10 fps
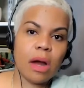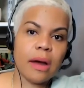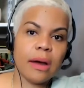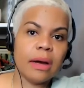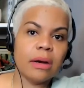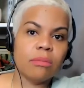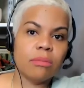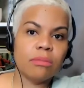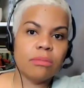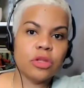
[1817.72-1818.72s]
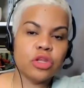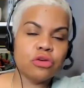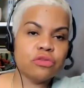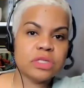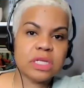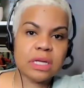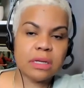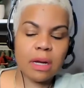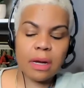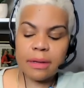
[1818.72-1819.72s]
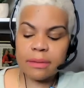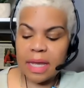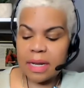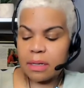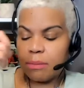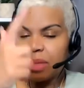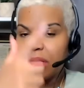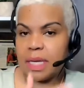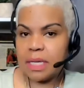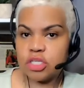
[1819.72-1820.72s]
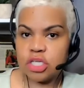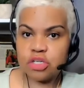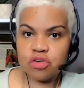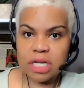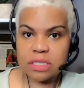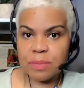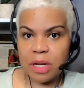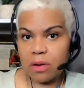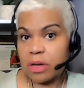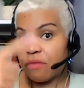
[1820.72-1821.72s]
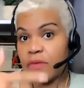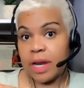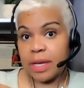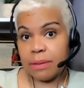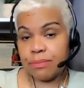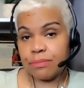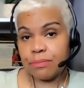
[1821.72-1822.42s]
uh, using uh, that P N G transparent frame